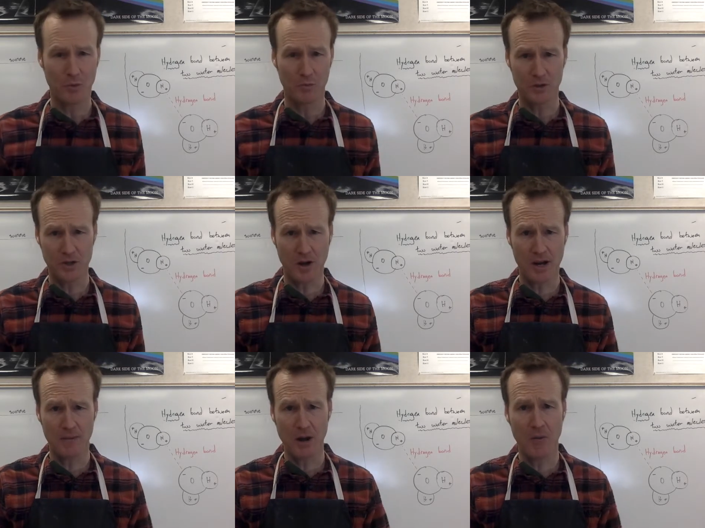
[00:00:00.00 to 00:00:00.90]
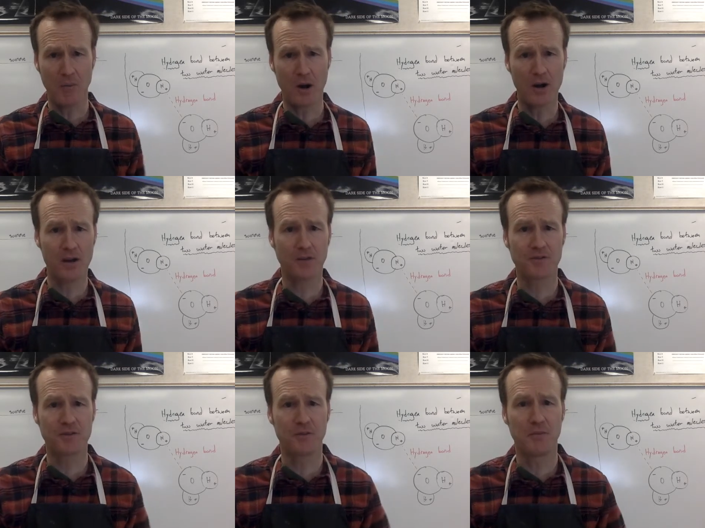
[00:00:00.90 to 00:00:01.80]
we talk about particles
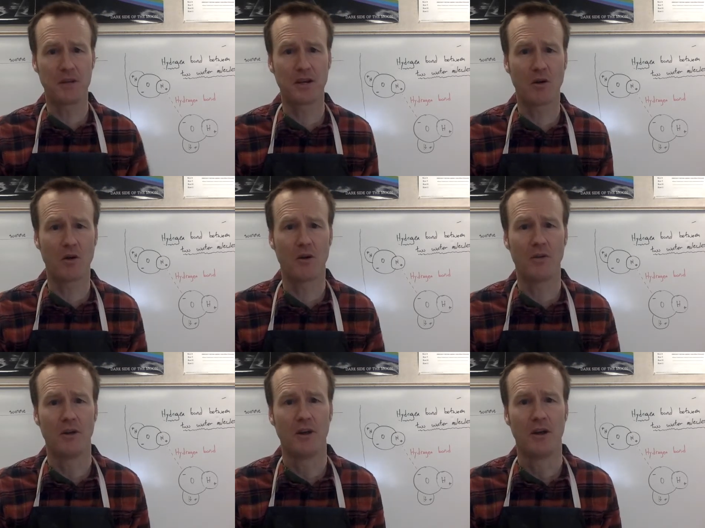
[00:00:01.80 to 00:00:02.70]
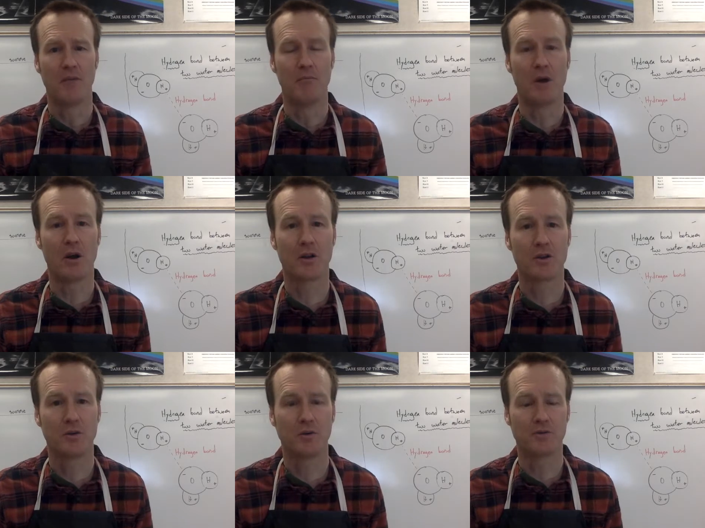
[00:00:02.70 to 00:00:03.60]
of them being called
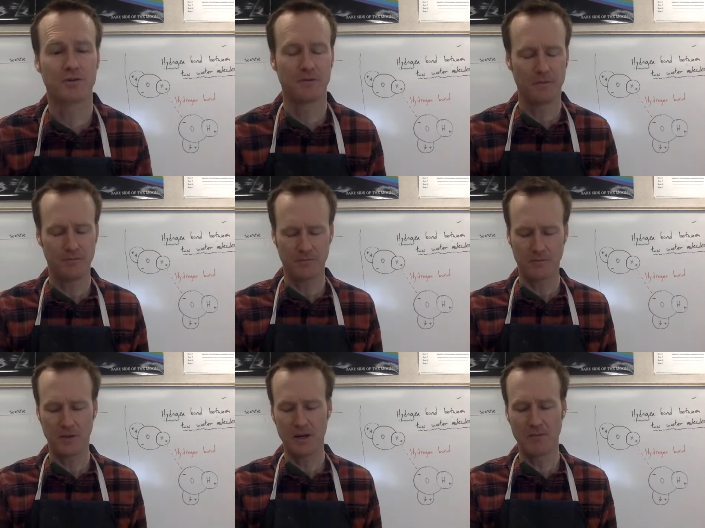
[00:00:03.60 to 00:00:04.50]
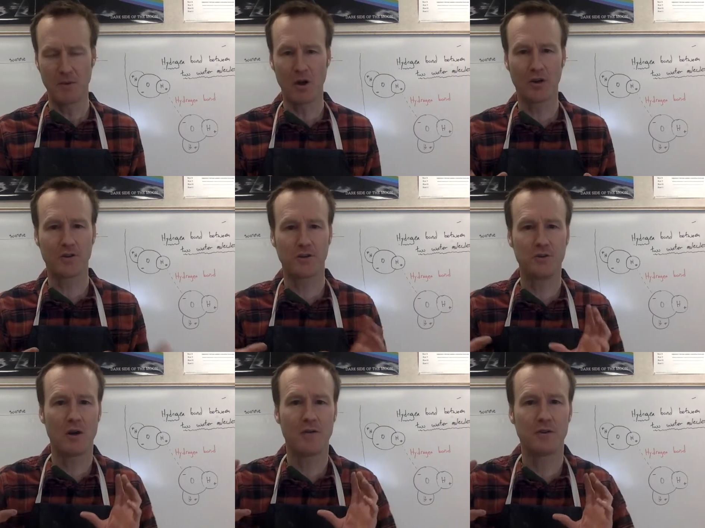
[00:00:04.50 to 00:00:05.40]
molecules. In a molecule, you
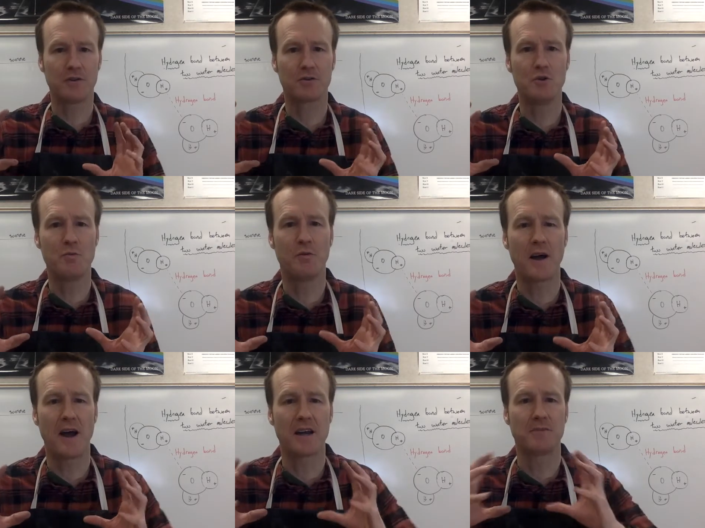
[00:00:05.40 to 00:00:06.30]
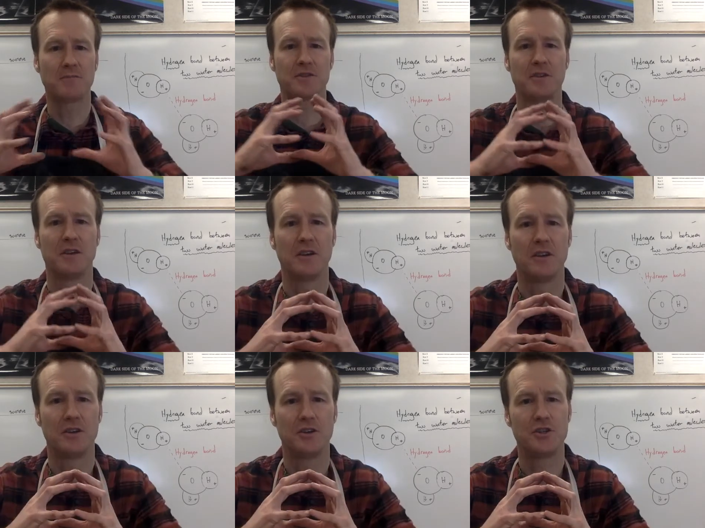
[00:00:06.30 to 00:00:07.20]
have a group of atoms
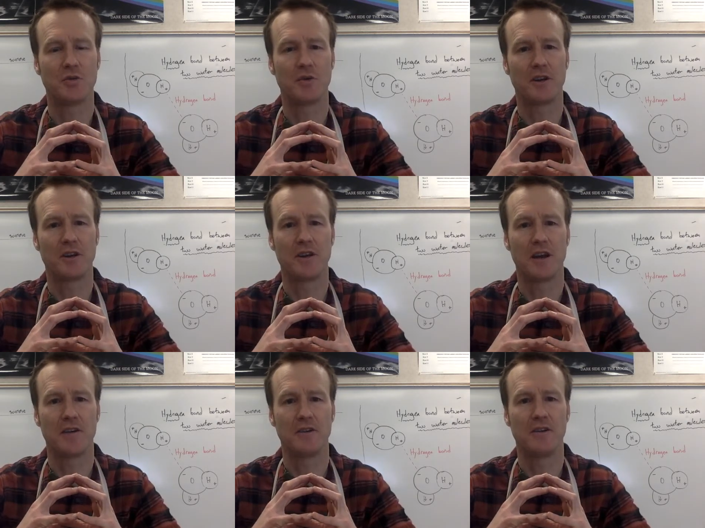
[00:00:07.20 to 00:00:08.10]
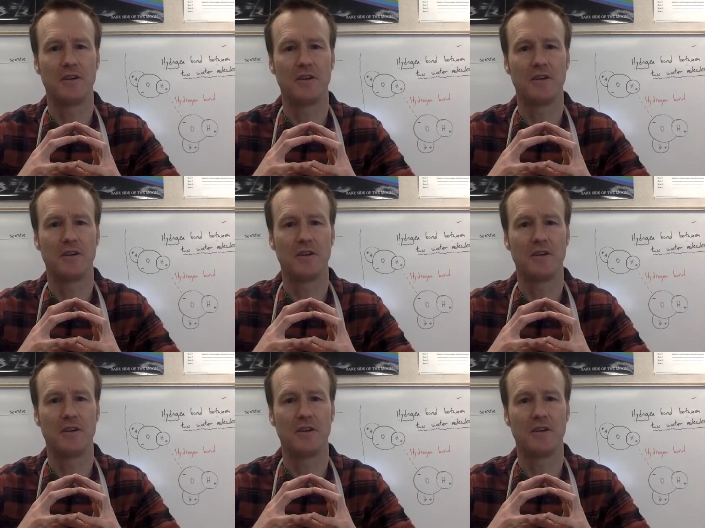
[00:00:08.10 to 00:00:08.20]
joined together.